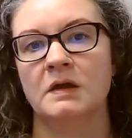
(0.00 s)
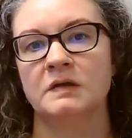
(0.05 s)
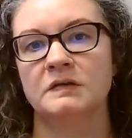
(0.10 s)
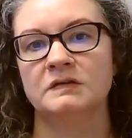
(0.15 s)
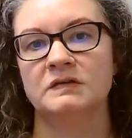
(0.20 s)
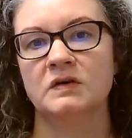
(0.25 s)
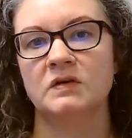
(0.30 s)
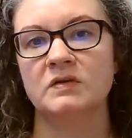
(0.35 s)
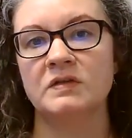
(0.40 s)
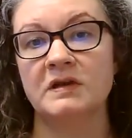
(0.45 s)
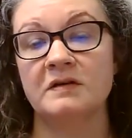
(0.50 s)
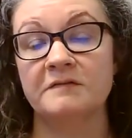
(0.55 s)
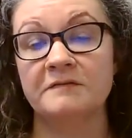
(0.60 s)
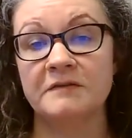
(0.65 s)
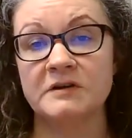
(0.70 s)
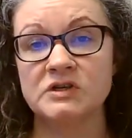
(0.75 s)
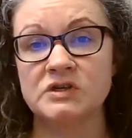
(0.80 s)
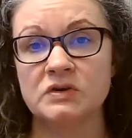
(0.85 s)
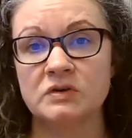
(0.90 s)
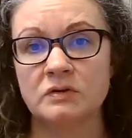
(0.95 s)
So the
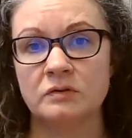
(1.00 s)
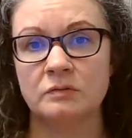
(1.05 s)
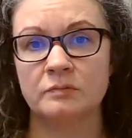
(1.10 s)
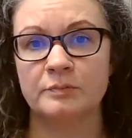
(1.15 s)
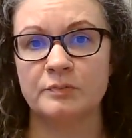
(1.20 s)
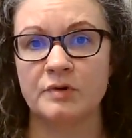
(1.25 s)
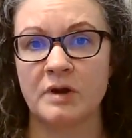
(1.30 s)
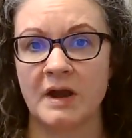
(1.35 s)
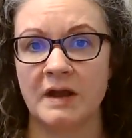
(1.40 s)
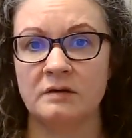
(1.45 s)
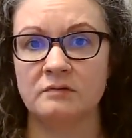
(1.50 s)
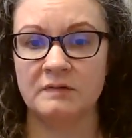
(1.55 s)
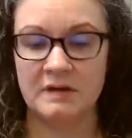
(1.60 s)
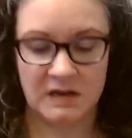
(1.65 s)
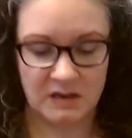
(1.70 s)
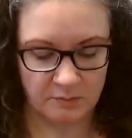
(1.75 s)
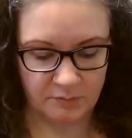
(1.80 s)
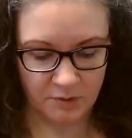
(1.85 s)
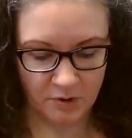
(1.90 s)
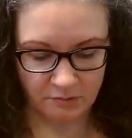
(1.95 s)
official Pride
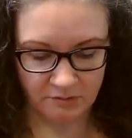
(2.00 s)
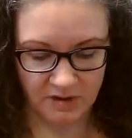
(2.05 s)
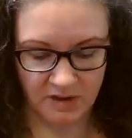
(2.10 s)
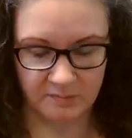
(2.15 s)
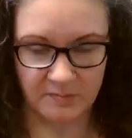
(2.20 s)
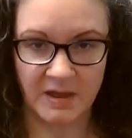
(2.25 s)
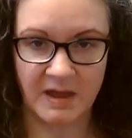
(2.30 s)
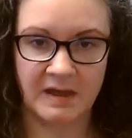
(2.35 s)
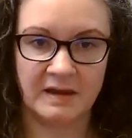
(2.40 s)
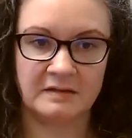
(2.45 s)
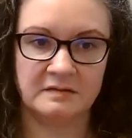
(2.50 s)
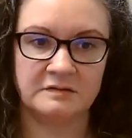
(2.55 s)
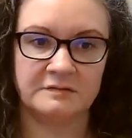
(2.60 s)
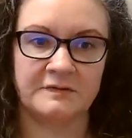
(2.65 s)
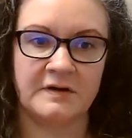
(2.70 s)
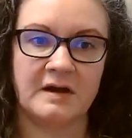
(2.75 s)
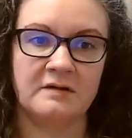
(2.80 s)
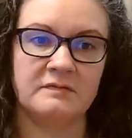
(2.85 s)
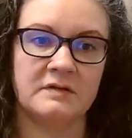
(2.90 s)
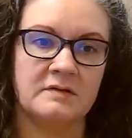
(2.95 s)
reading program has
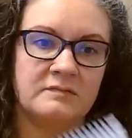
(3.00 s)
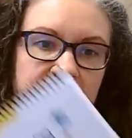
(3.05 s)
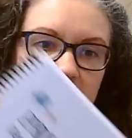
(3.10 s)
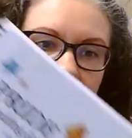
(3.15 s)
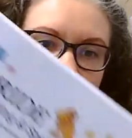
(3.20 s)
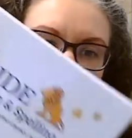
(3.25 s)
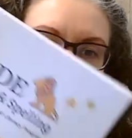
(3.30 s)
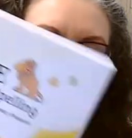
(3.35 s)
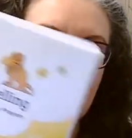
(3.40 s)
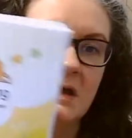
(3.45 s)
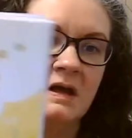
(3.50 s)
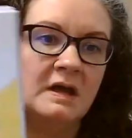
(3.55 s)
5 levels.